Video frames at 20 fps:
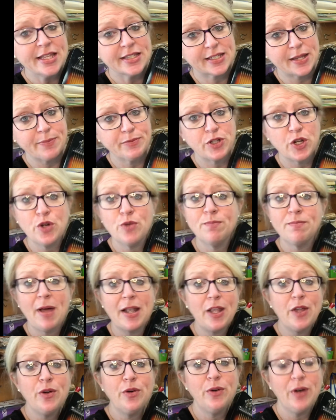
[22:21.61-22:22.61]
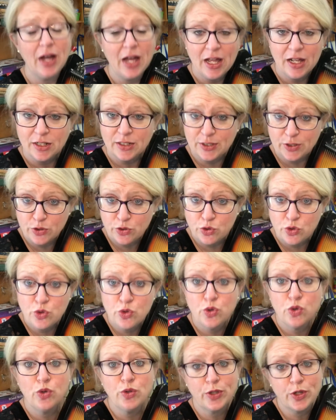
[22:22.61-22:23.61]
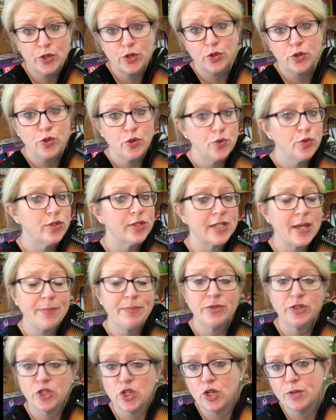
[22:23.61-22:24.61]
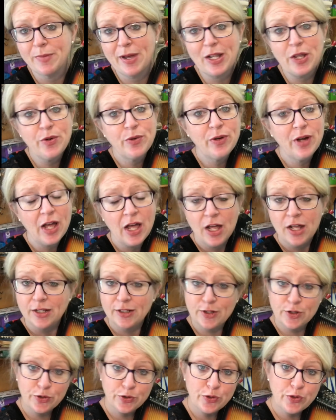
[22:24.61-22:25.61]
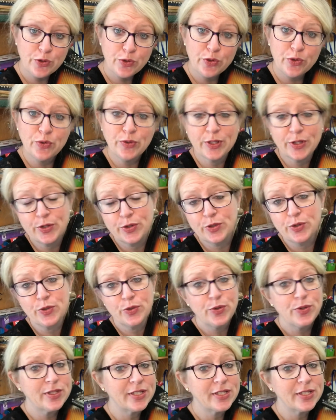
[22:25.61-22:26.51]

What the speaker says: Skiptumalu, Lulu. Skiptumalu, Lulu.